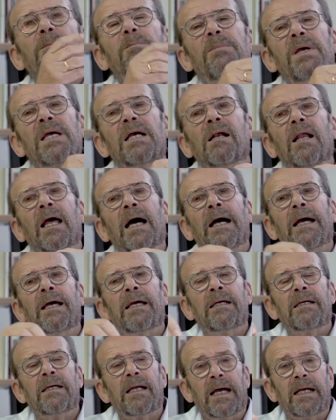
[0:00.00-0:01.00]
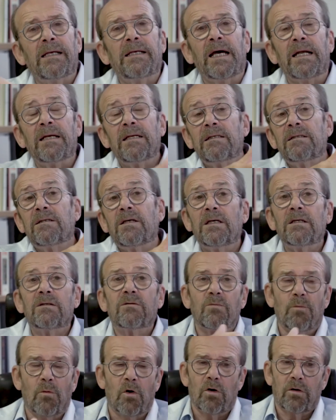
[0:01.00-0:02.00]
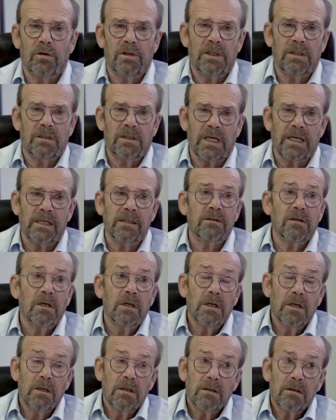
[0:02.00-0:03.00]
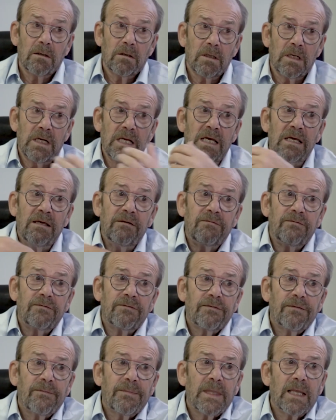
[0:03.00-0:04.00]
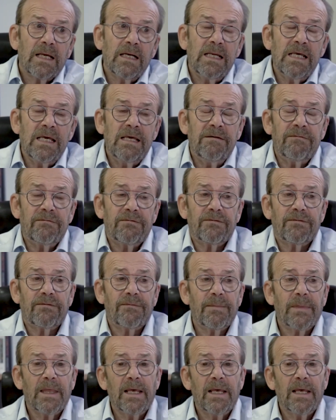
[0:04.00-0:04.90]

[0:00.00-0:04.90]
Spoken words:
big line, and then indeed more detailed, leave the